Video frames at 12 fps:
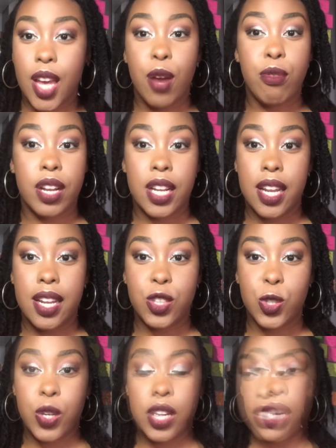I really
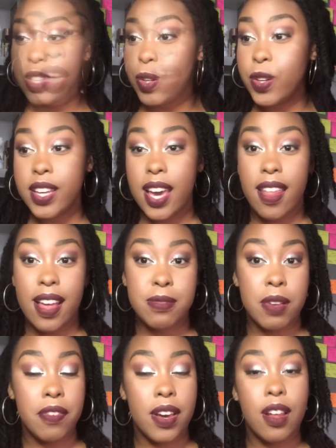enjoy it. So yeah,
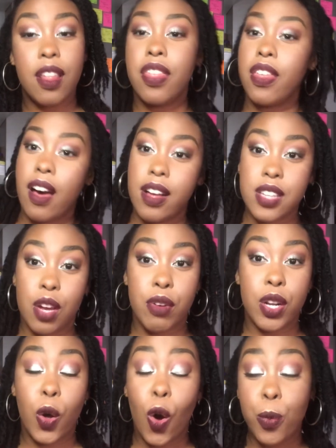that's my final thoughts. I
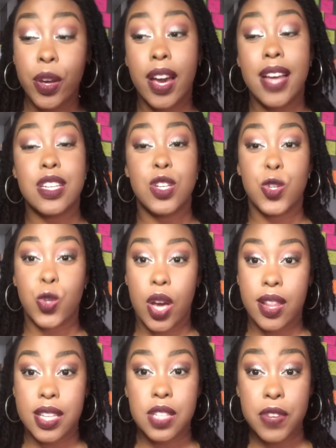really hope you guys
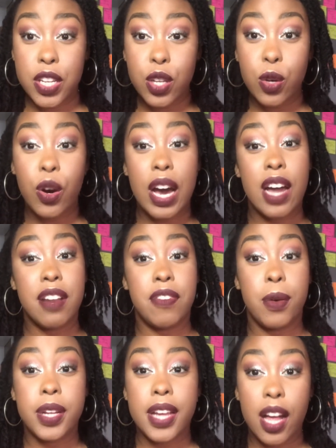enjoyed this video and
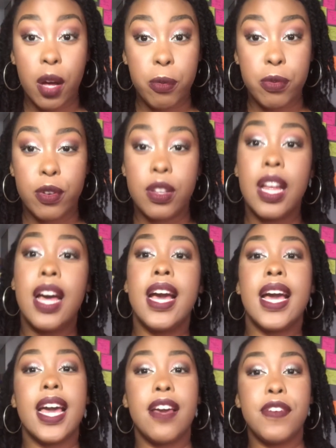found it helpful.
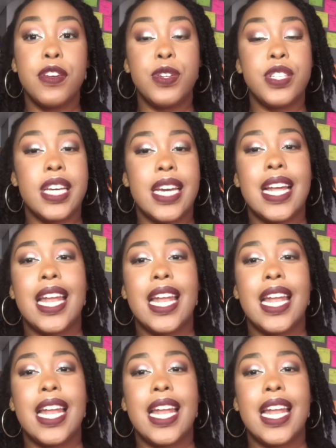If you did,